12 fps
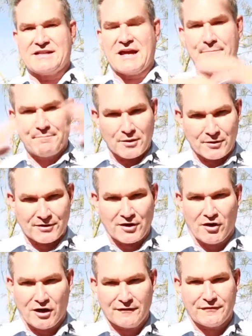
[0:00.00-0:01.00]
that burden
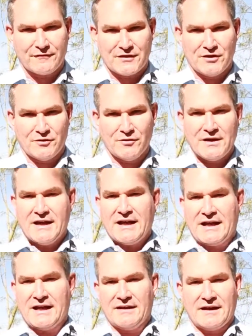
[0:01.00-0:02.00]
off of you,
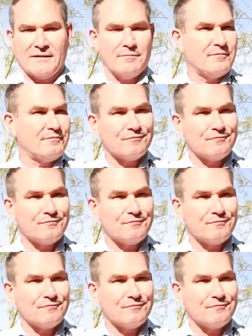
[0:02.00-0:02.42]
and